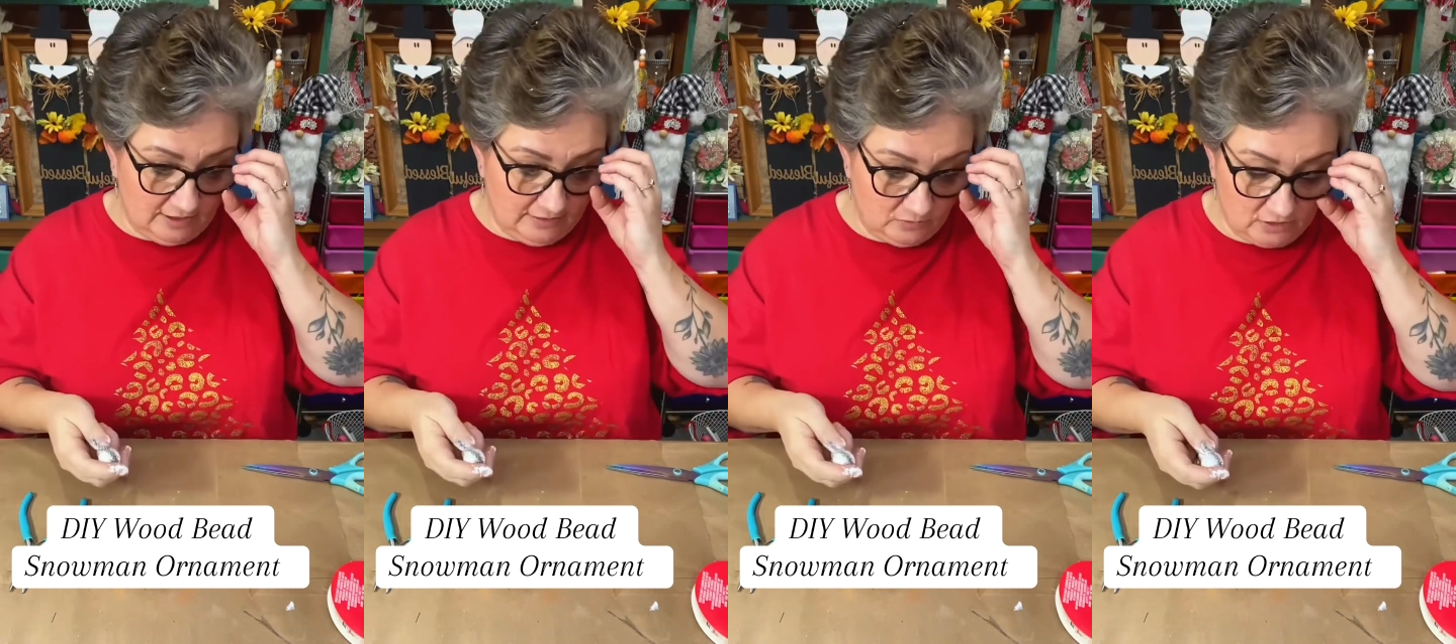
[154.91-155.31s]

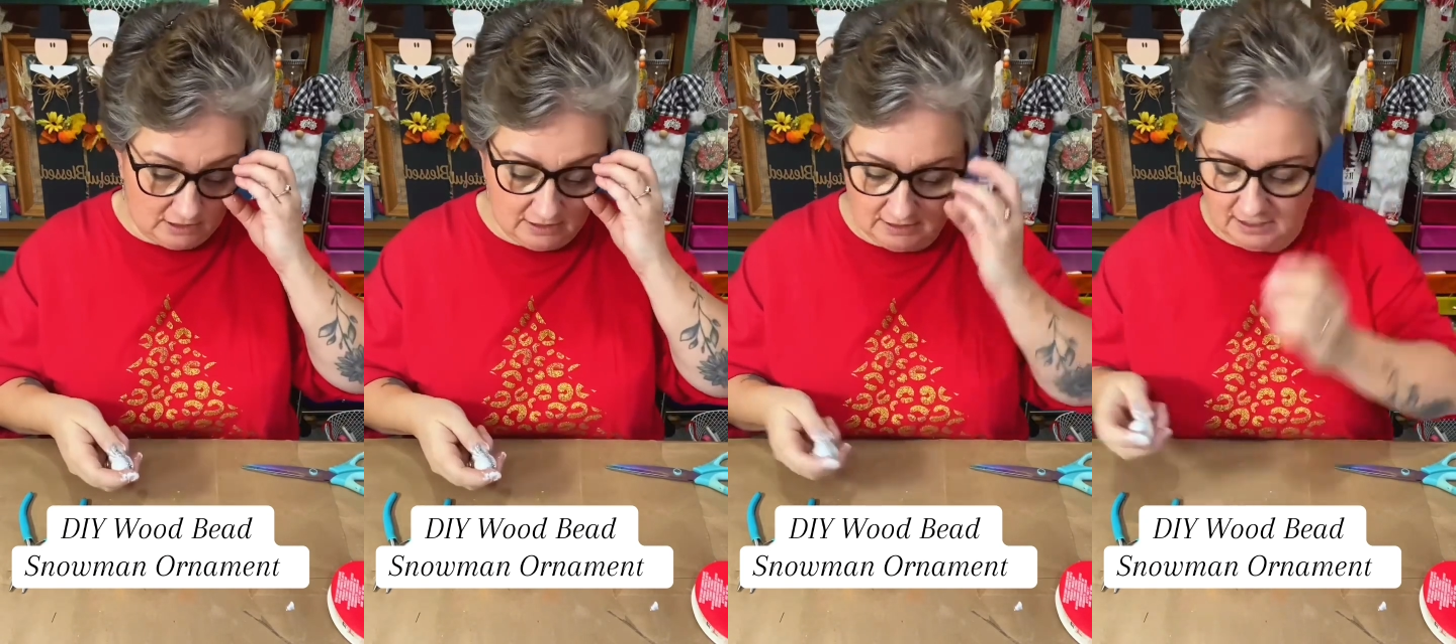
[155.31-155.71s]
and then we're
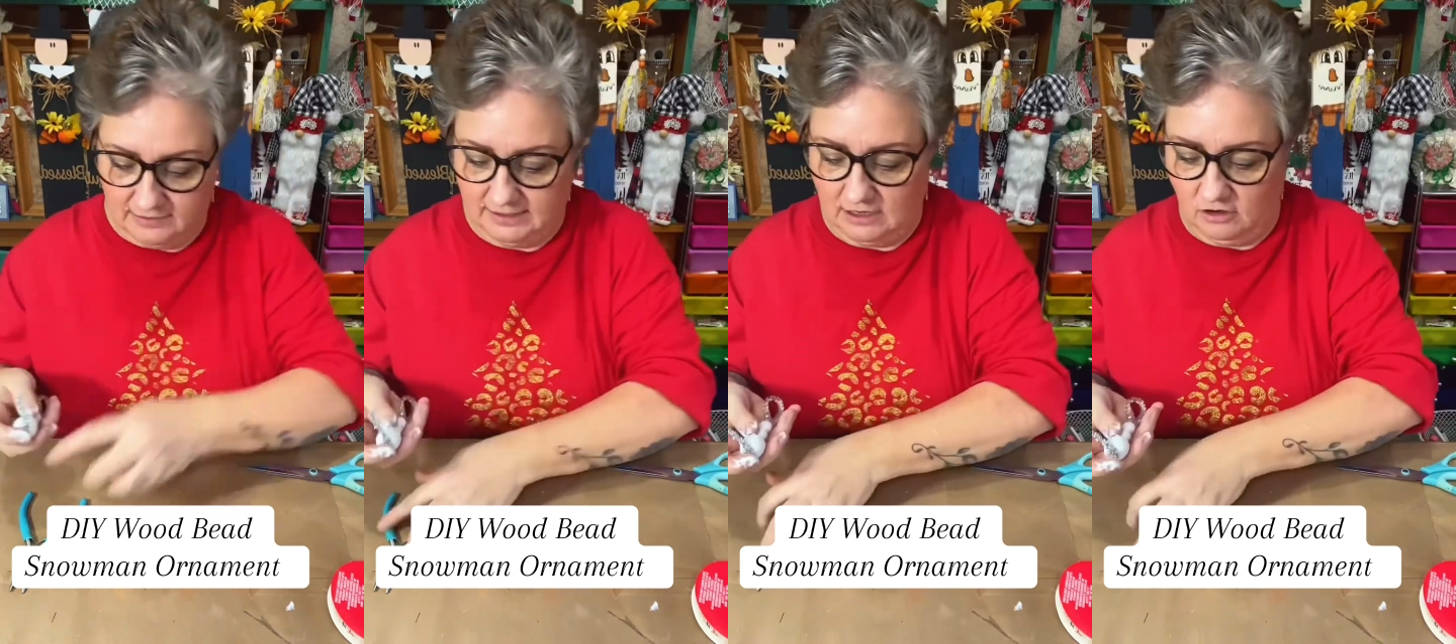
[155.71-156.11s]
going to cut
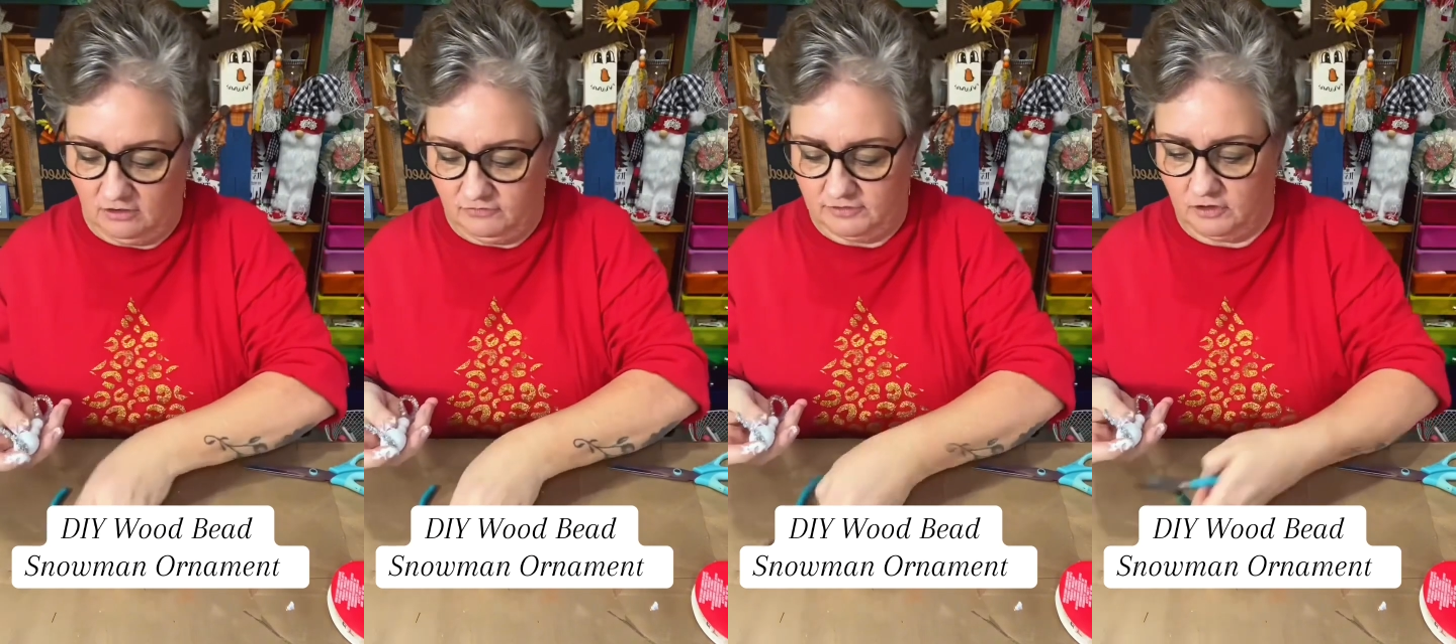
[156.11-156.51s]
that
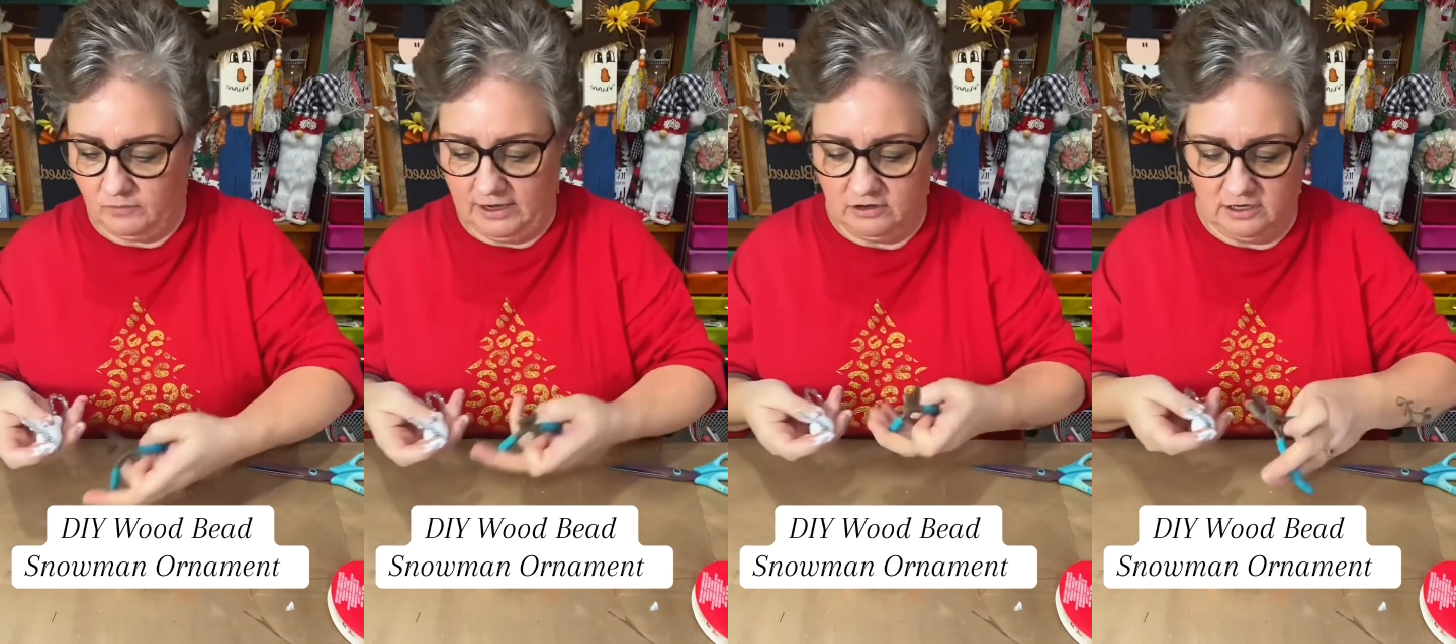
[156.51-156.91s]
off with our
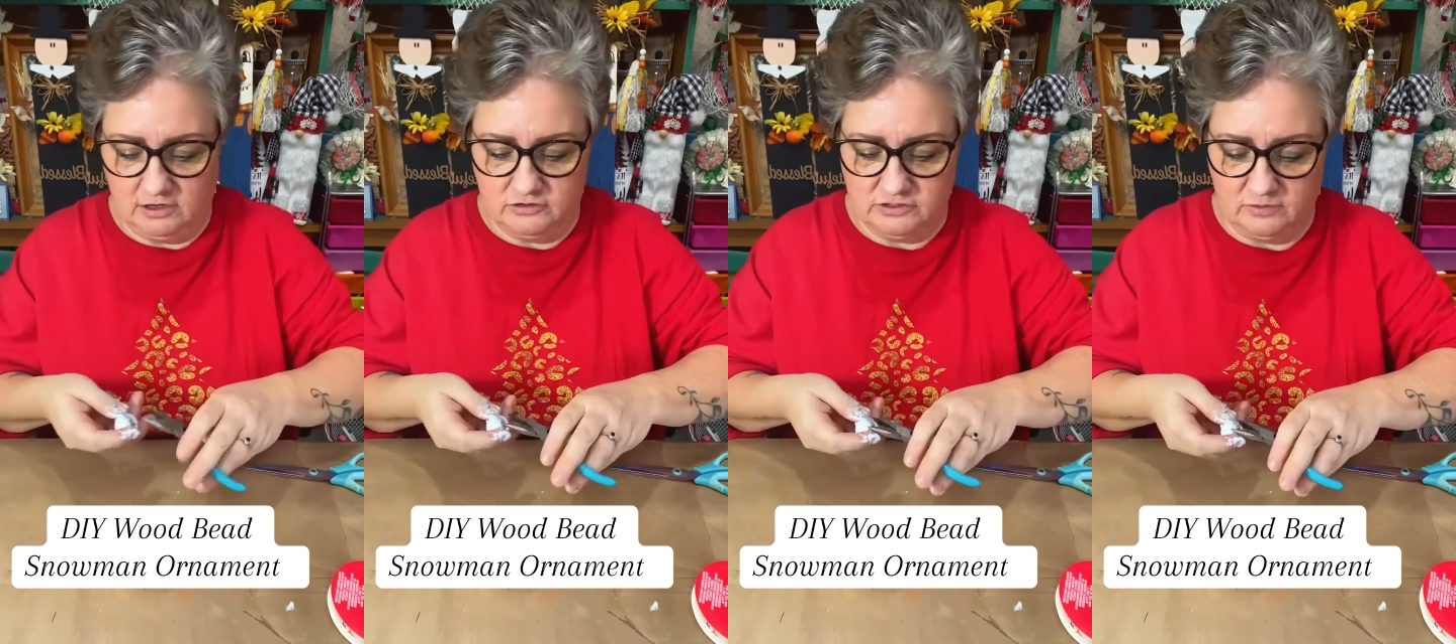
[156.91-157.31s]
wire
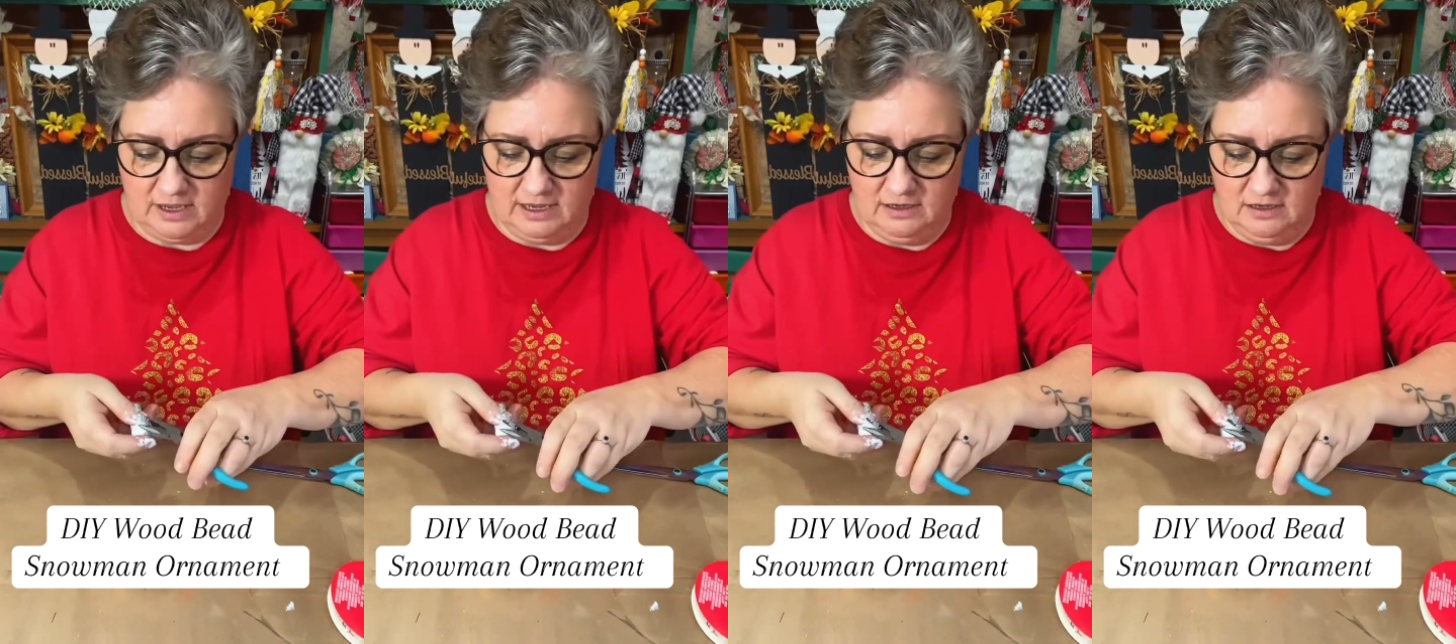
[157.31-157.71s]
cutters,
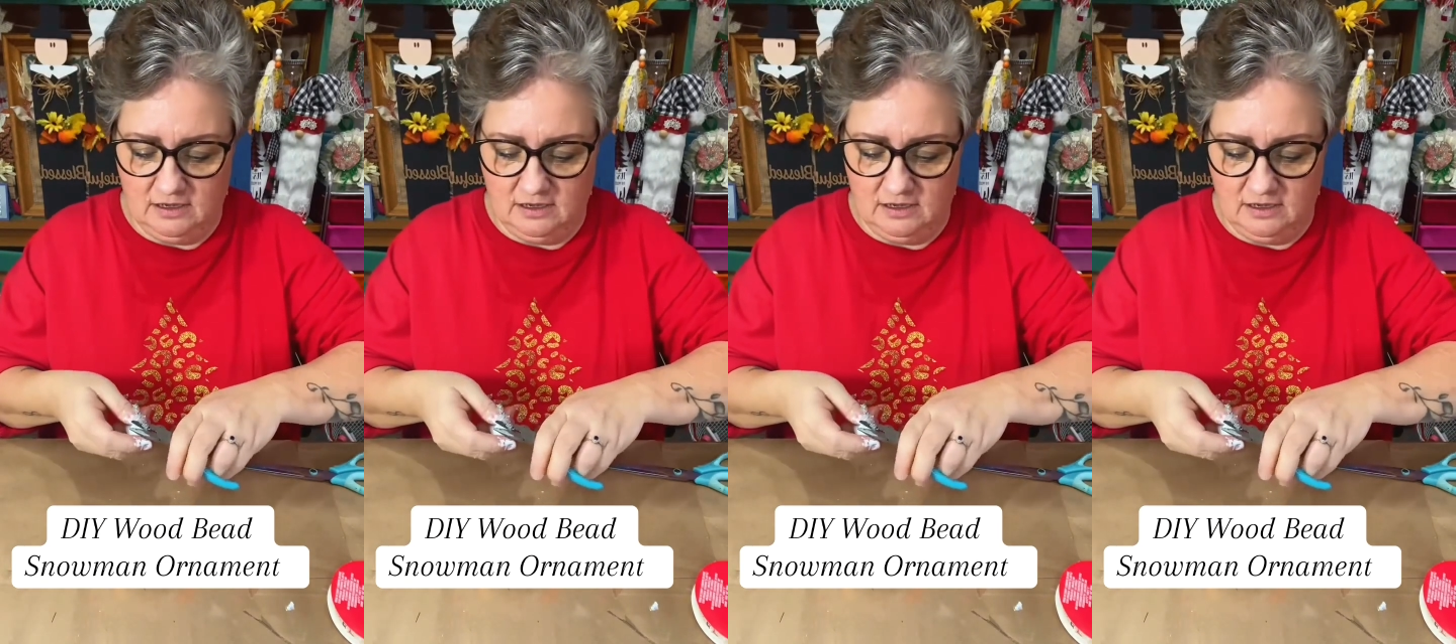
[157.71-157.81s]
okay?